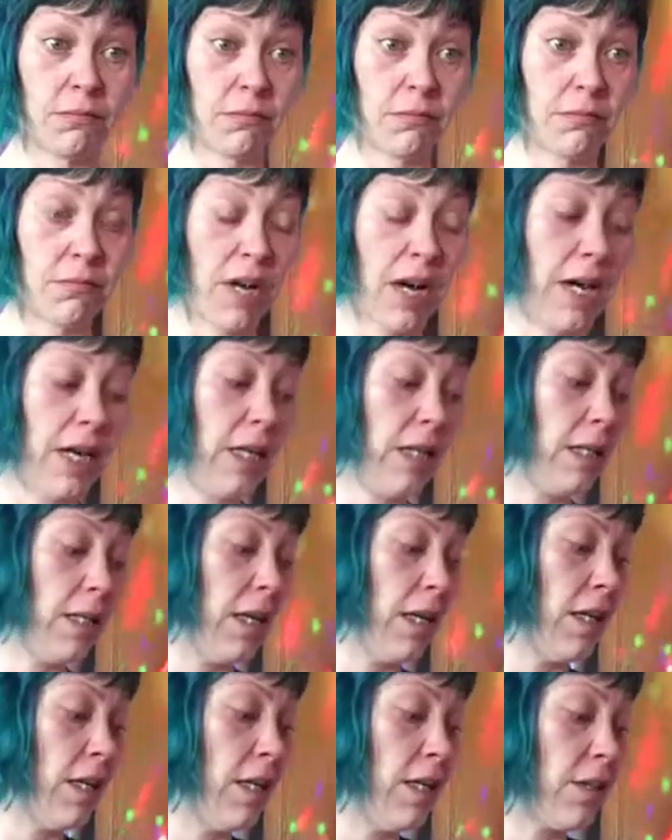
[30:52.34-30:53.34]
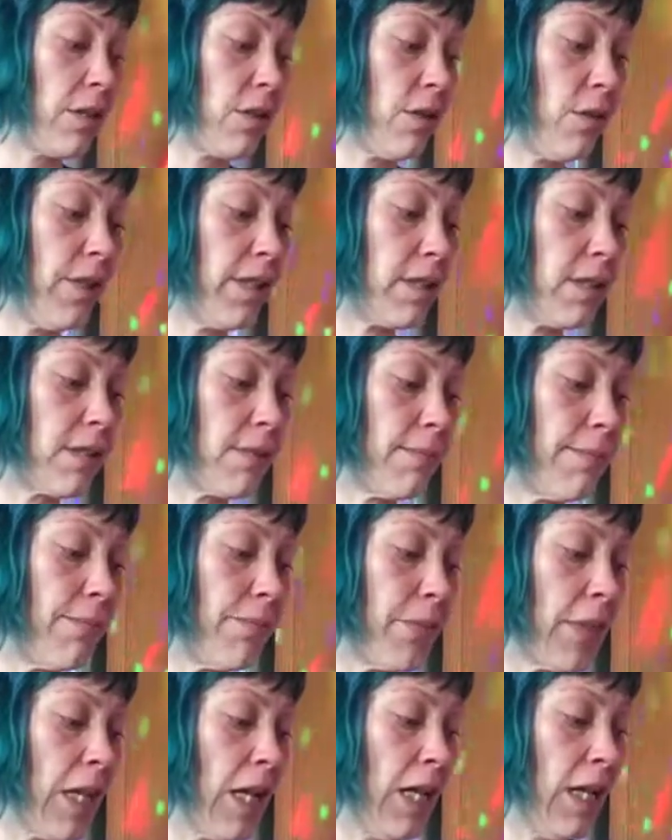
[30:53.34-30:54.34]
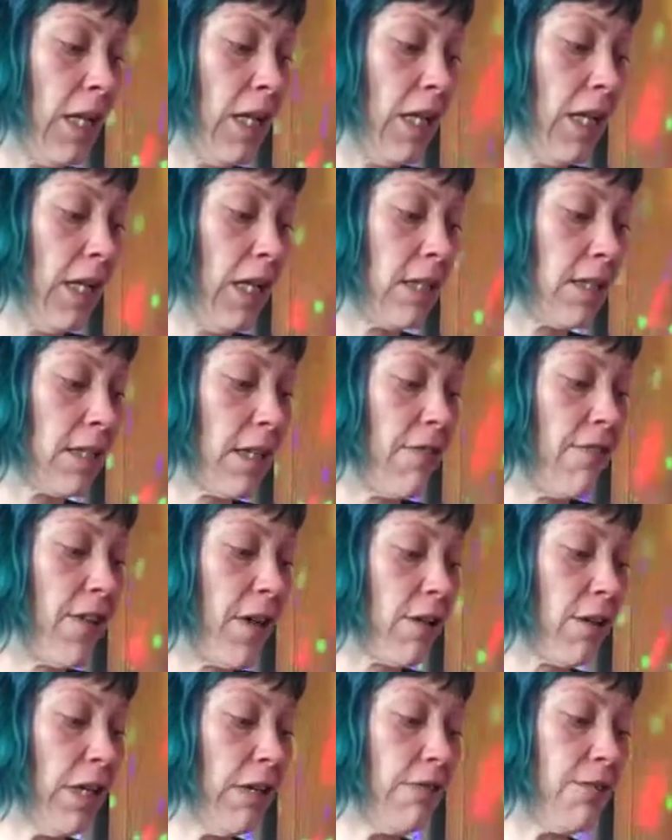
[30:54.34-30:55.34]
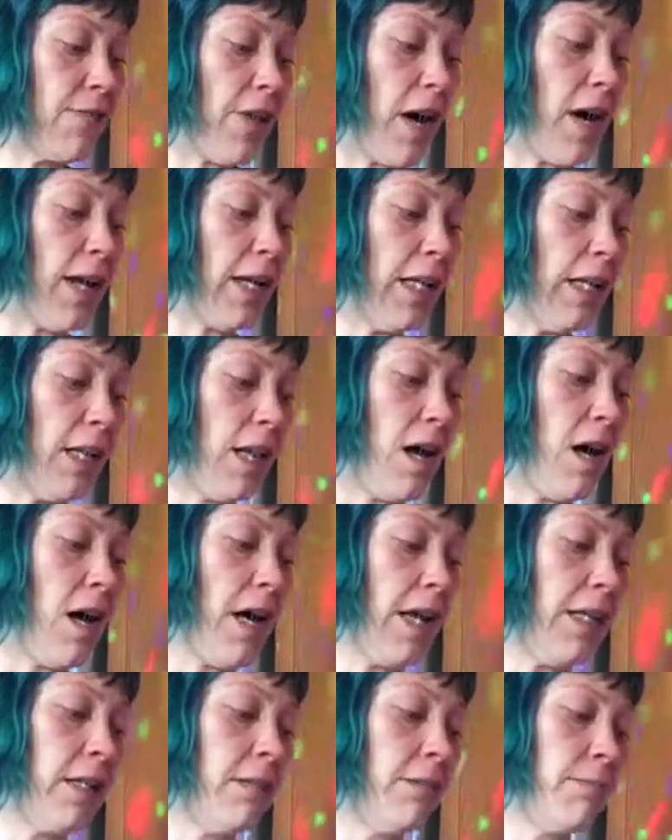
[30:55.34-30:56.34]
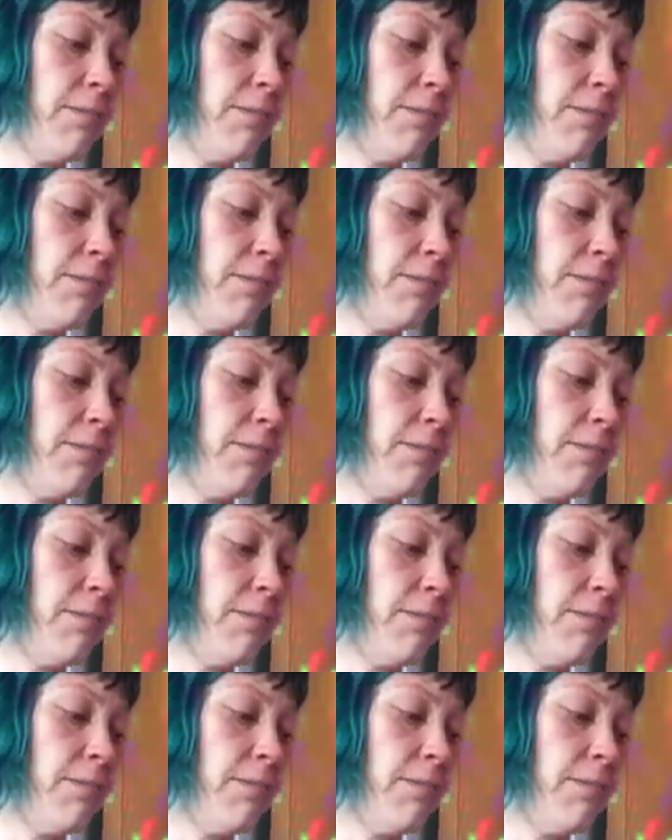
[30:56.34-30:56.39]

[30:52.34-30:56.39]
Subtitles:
right? So it's a very fine line